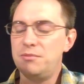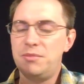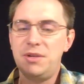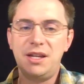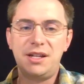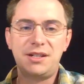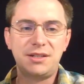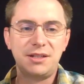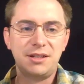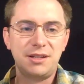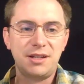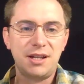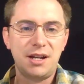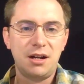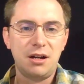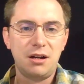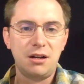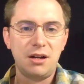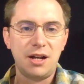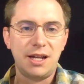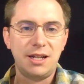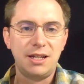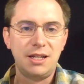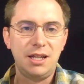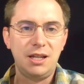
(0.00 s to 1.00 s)
leaks in
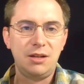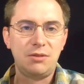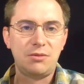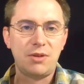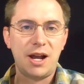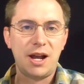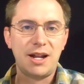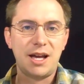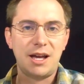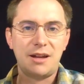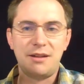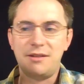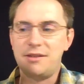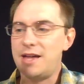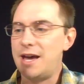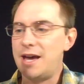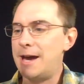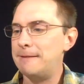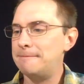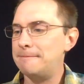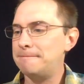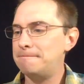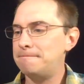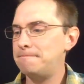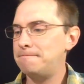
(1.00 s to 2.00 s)
there and eat right out of
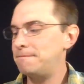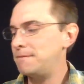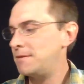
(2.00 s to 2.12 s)
that.